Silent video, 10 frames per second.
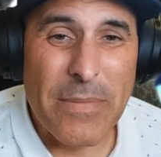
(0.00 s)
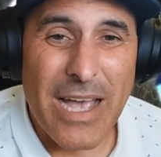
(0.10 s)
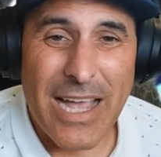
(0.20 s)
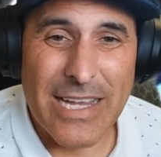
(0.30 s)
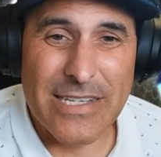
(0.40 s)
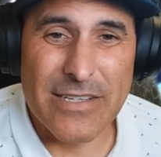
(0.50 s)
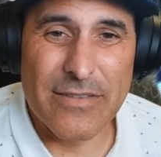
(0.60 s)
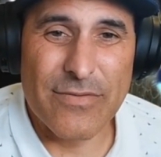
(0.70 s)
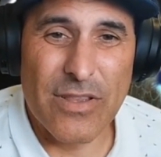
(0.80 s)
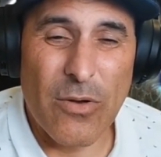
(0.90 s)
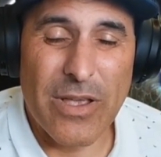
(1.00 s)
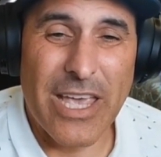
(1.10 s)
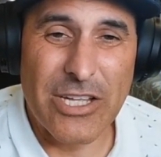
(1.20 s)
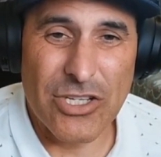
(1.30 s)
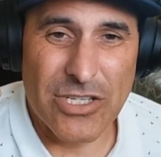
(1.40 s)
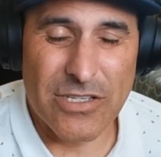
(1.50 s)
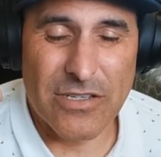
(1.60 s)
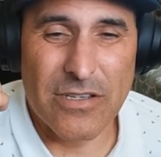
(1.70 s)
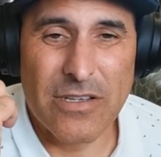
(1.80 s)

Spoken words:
kind of location